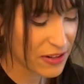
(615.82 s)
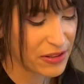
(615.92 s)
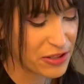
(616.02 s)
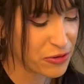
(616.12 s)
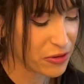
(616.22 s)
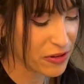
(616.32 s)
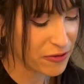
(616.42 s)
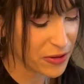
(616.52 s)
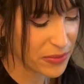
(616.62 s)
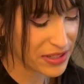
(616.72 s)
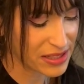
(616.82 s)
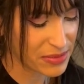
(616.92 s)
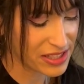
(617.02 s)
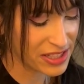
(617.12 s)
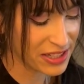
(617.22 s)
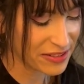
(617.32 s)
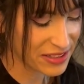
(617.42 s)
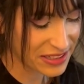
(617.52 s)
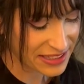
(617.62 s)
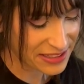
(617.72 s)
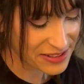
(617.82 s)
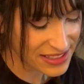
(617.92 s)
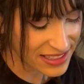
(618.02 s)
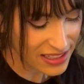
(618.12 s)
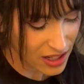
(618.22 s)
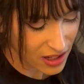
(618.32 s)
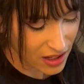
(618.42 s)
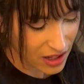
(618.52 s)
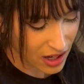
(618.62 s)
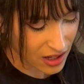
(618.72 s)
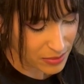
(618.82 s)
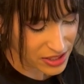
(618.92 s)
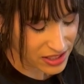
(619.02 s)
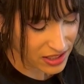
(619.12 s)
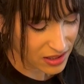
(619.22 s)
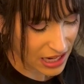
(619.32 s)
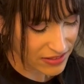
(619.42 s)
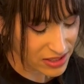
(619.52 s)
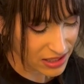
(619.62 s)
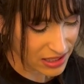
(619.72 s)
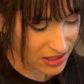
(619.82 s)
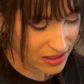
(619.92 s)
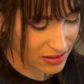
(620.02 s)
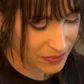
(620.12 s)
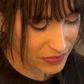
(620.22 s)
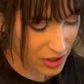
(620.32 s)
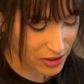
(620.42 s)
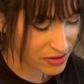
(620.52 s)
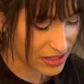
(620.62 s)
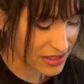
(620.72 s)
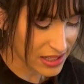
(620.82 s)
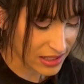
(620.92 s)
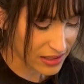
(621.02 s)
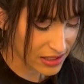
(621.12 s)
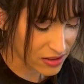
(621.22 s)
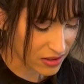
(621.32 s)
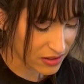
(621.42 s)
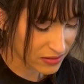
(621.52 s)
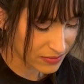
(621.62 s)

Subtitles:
already drew on the phone because I'm still gonna use it. I'm just gonna have to like not use that side, that's all.